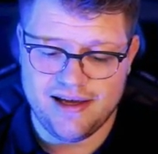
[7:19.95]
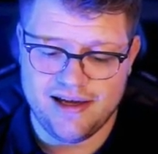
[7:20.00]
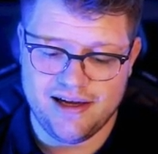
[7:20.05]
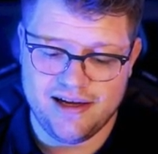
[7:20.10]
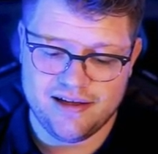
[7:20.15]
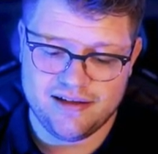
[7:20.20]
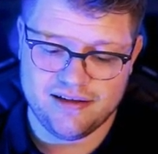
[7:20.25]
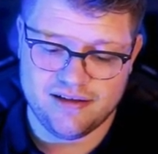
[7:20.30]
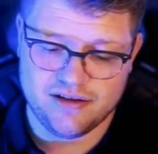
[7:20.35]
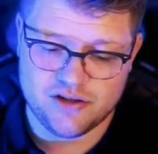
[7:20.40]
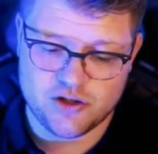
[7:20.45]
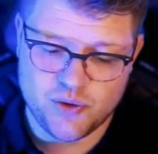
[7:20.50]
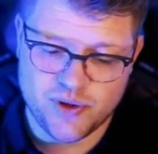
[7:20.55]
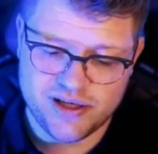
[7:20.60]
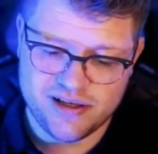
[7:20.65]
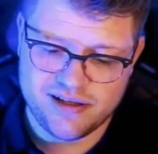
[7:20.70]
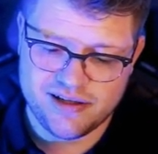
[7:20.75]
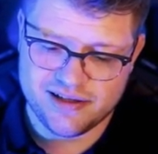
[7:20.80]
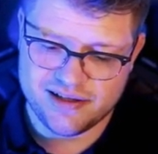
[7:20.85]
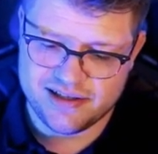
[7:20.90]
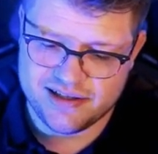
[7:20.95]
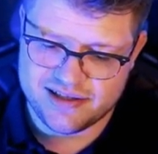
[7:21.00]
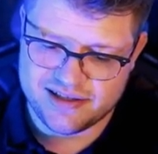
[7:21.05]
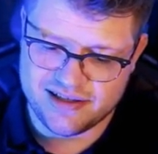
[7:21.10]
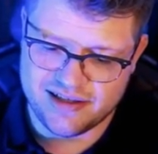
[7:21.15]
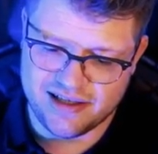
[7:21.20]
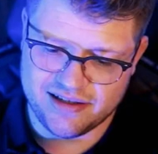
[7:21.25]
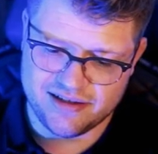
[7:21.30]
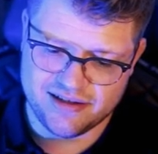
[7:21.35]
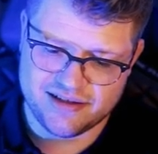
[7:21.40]
And the trick here
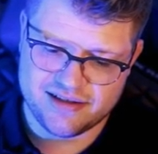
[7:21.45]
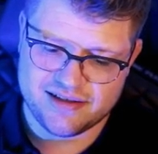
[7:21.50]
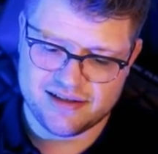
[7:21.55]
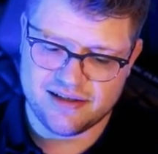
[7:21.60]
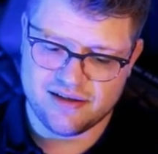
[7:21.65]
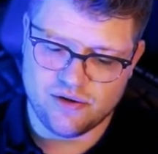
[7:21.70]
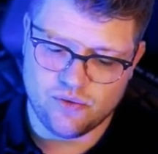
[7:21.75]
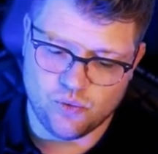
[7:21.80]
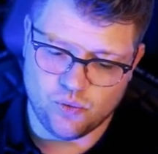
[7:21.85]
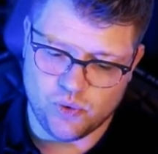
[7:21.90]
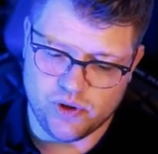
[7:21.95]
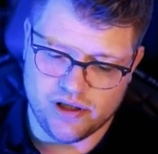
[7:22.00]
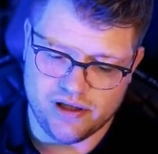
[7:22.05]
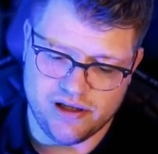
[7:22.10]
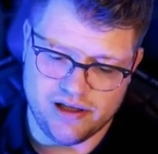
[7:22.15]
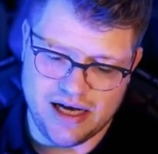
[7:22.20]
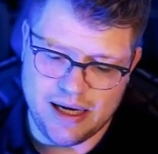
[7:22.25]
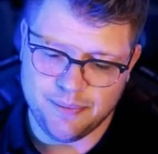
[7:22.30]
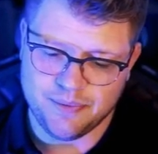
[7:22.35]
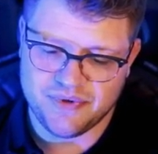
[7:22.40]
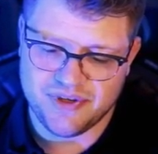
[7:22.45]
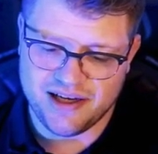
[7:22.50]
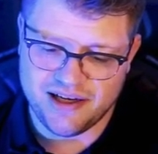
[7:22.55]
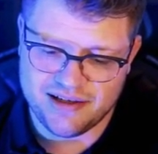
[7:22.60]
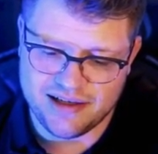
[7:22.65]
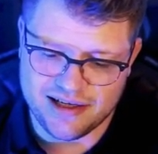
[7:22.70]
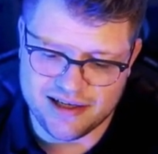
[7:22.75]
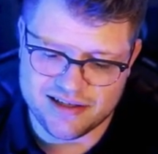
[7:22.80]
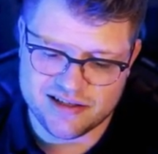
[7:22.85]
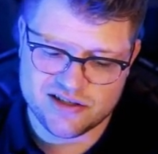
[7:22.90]
is that this will
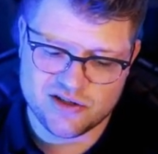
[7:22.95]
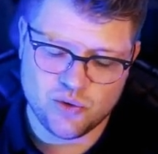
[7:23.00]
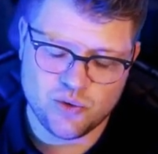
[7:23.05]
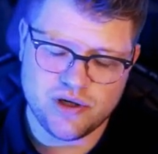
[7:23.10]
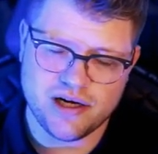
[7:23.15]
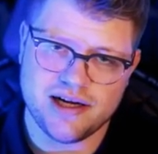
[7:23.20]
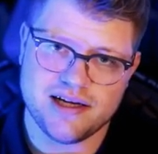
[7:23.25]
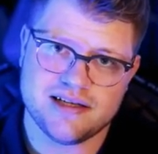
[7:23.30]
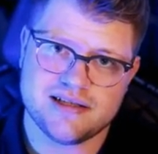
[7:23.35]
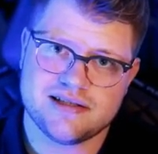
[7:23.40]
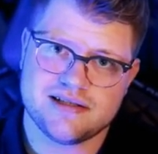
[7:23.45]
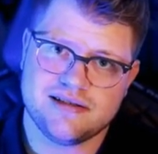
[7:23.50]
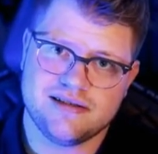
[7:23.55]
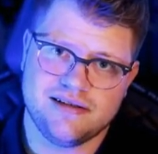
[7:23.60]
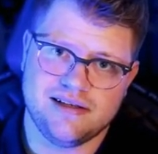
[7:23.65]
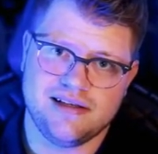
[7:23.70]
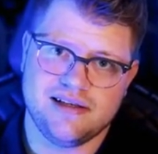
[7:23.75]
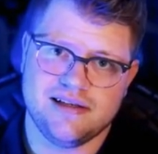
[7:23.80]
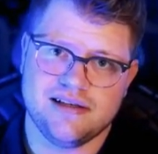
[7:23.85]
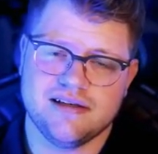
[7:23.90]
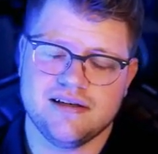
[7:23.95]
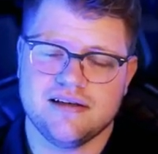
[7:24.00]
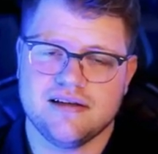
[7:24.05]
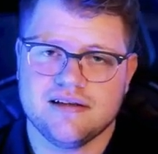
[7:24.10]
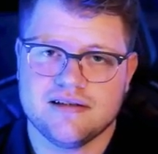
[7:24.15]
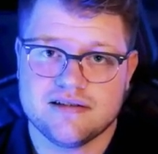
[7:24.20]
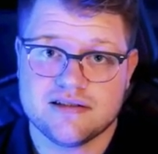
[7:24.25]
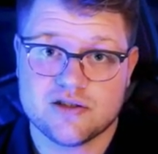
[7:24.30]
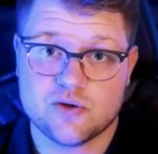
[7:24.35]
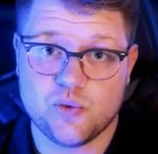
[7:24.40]
update as soon as the
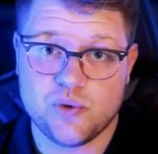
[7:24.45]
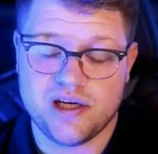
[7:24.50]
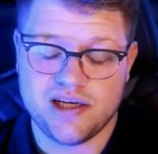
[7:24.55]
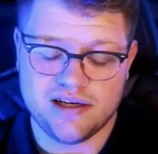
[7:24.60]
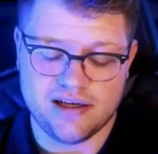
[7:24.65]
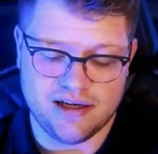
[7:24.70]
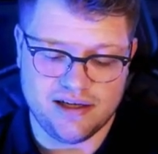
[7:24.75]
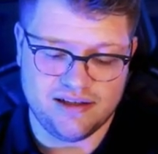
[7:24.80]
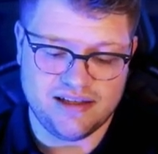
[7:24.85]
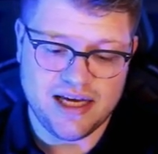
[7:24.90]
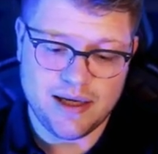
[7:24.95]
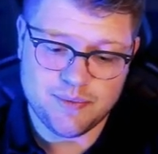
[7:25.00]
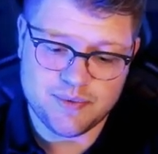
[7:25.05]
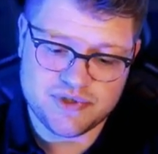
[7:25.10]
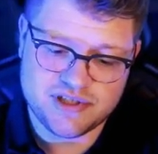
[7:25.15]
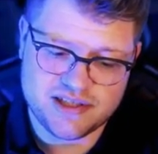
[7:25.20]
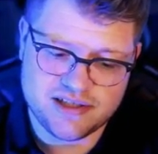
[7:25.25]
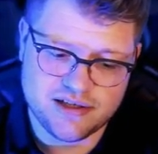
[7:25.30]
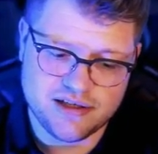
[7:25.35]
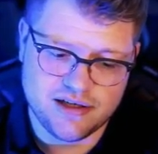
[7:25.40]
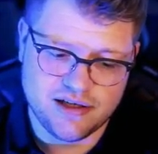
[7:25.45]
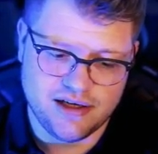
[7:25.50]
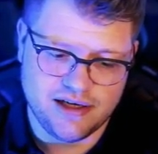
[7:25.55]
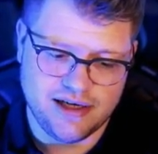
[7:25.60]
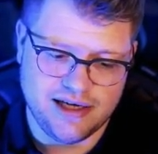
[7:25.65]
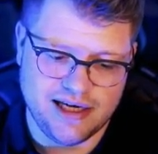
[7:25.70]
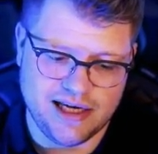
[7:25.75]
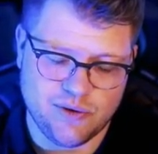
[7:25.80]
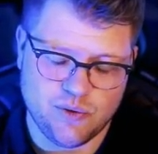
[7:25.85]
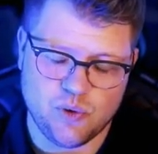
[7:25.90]
screen adapts.
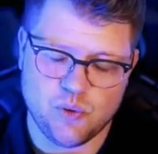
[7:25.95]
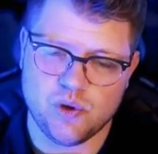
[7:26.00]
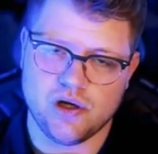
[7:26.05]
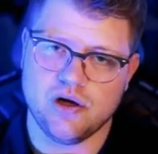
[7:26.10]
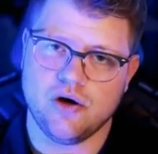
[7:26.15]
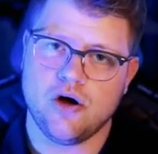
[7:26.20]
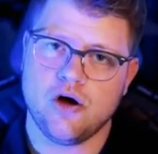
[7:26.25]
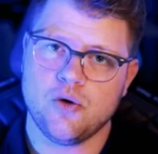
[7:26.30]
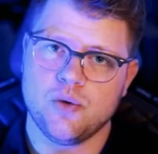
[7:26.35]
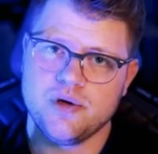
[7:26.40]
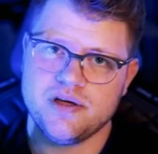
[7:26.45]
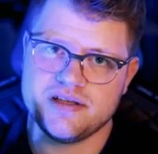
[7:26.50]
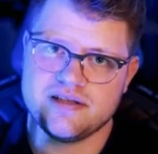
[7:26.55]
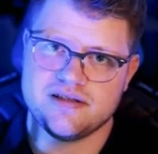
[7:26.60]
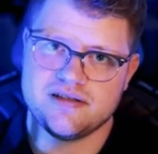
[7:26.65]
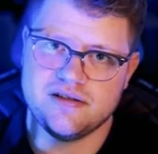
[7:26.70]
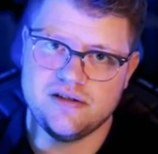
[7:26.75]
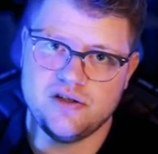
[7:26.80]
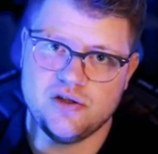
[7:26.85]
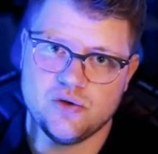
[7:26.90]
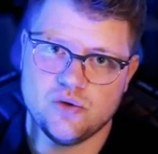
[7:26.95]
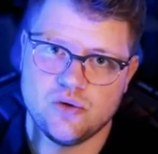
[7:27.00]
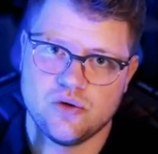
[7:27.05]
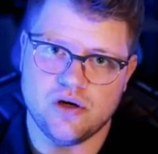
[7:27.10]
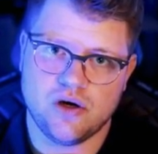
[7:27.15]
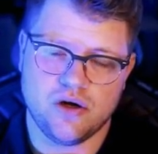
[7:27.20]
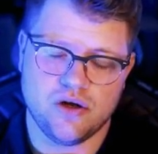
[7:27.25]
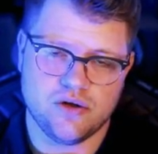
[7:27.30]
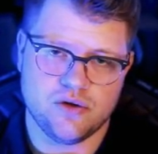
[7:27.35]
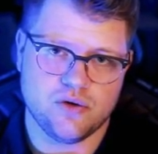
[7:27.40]
And we will always
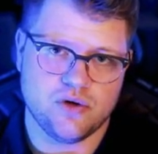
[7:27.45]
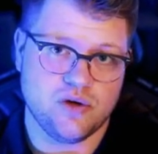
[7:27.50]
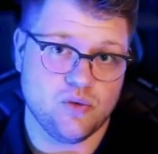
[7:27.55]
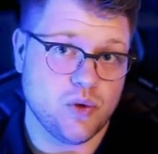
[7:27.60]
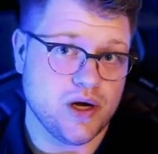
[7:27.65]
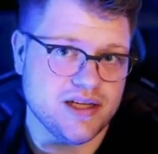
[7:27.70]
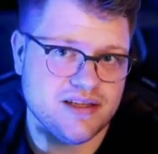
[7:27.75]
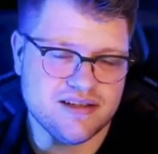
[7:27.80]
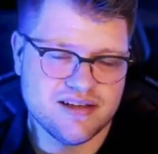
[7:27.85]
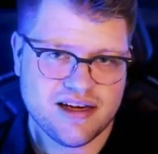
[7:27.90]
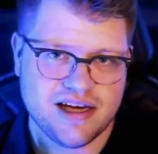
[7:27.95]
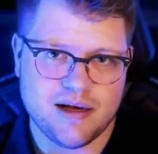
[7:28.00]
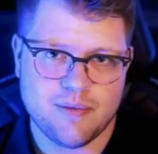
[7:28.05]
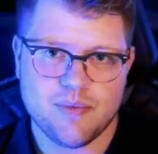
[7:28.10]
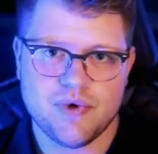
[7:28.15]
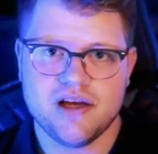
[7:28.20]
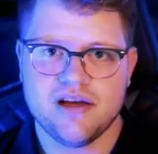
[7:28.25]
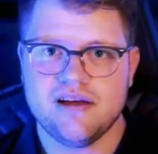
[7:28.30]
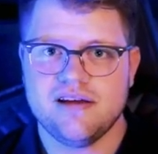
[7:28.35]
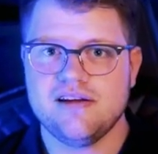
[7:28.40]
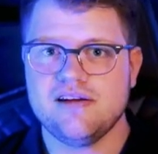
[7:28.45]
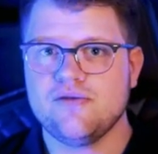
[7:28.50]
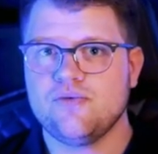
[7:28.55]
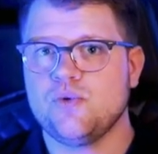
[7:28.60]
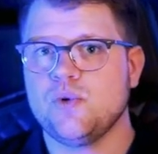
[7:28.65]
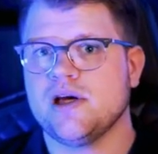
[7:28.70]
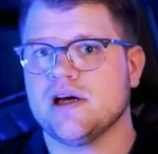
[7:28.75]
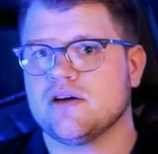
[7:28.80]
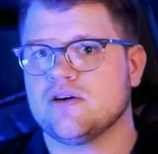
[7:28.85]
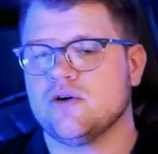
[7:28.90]
know on the runtime
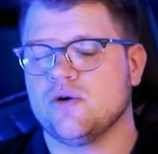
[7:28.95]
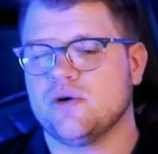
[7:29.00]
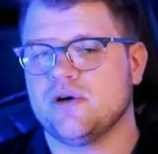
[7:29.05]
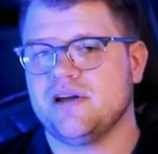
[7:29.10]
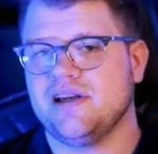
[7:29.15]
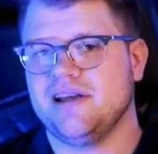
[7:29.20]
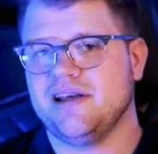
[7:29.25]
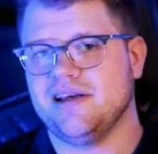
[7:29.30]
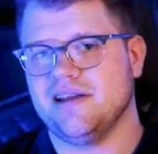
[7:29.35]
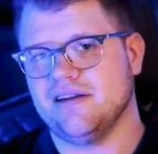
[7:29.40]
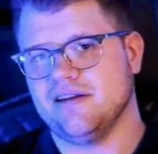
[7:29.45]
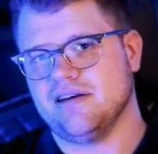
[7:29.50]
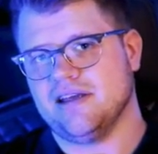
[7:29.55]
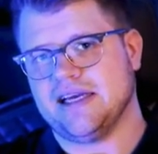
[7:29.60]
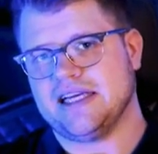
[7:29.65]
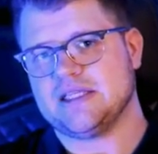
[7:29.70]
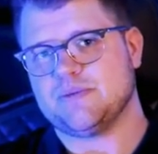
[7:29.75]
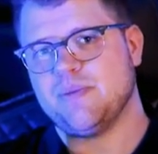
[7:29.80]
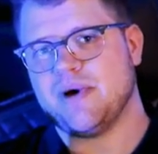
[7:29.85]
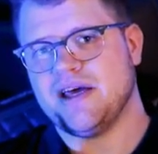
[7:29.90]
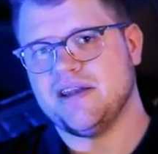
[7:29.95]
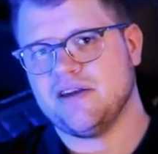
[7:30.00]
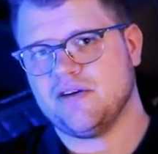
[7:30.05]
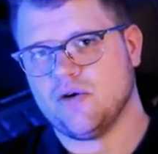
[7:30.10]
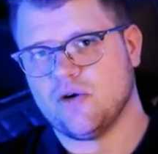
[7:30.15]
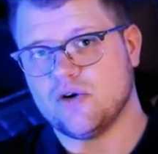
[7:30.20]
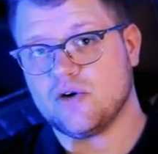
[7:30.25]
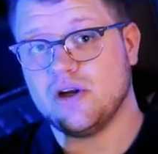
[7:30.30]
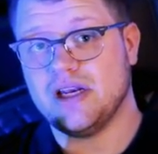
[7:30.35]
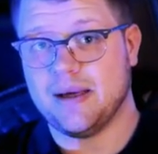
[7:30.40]
if we are currently in the expanded
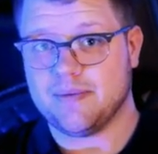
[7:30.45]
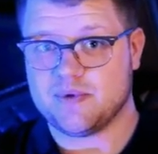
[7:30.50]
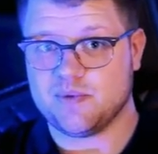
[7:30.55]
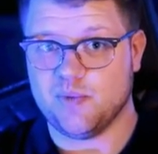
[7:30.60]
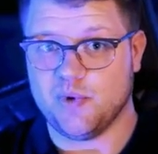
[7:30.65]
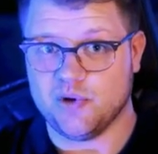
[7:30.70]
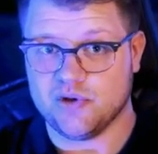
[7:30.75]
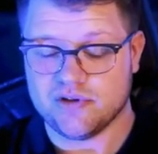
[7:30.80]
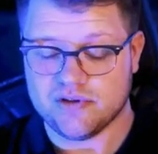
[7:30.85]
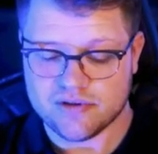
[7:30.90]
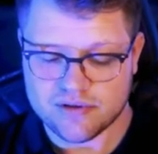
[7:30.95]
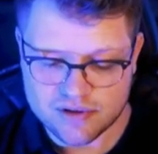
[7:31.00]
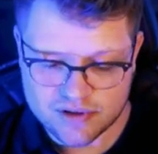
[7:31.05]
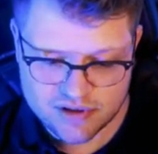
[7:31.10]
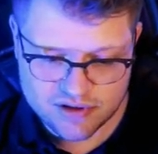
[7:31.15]
or collapsed mode.